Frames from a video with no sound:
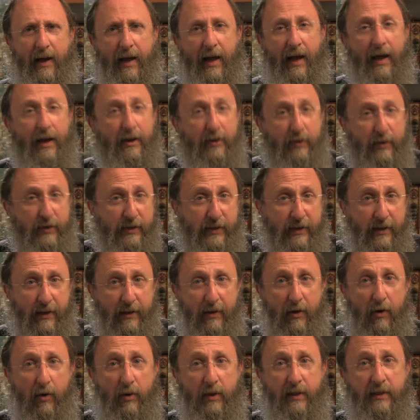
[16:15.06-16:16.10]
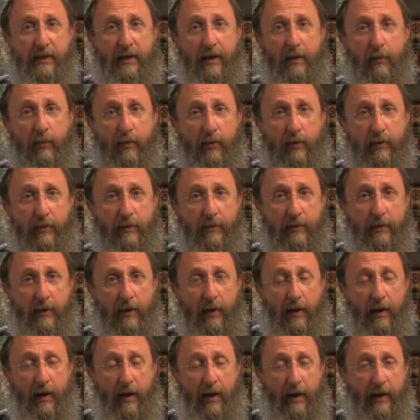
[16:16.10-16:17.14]
and you see the Holy Temple?
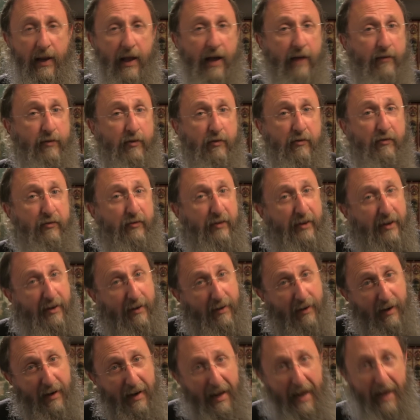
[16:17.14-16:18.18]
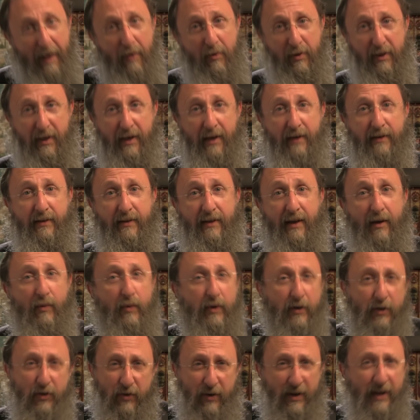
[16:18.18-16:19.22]
And have you figured it out yet that
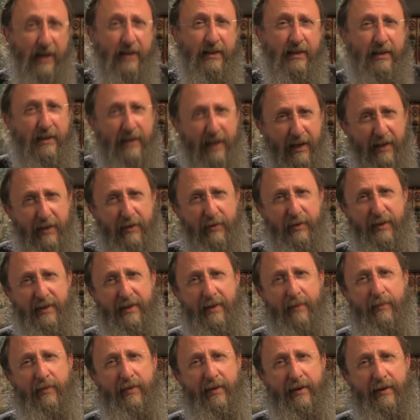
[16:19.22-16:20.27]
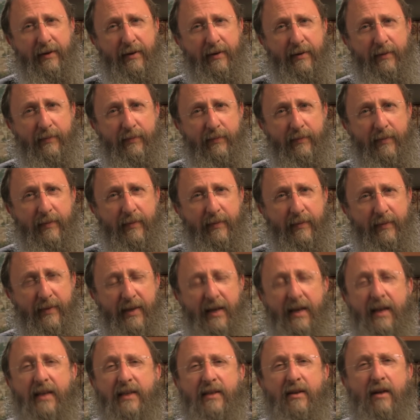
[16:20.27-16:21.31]
we're trying to tell you something?
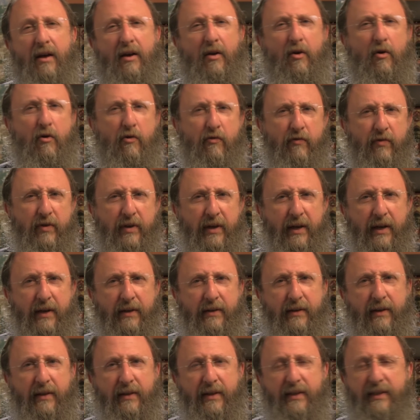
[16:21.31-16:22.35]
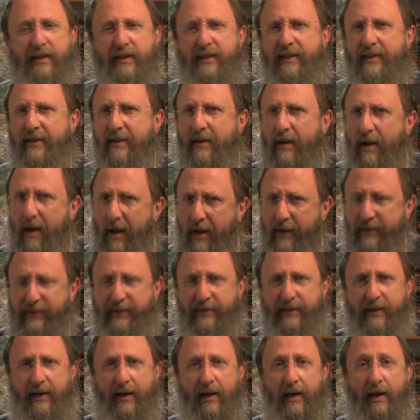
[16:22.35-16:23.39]
That it's not over yet, that this is
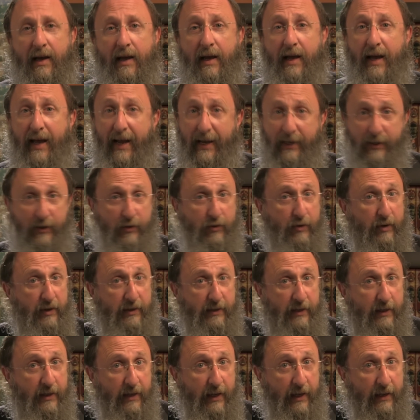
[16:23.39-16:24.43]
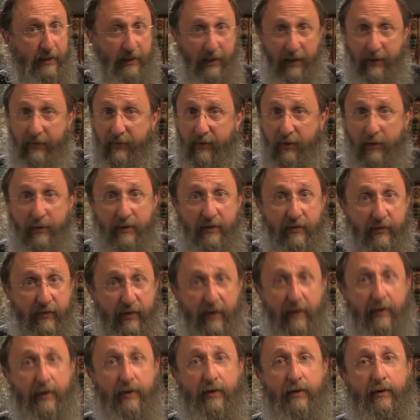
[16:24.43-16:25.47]
not as good as it gets, even though it's
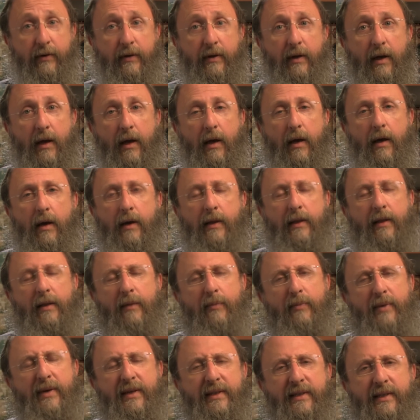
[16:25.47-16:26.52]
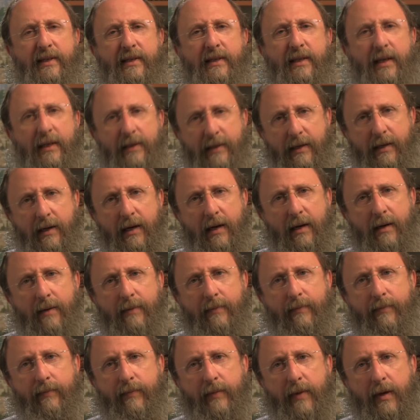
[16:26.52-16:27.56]
very good, that the best is yet to
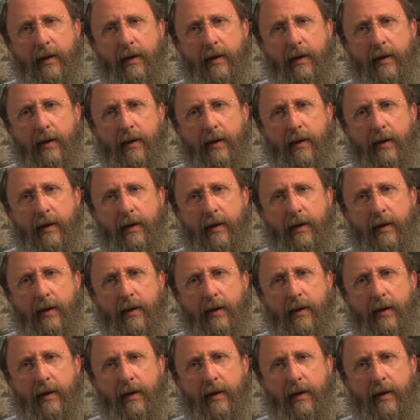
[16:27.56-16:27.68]
come.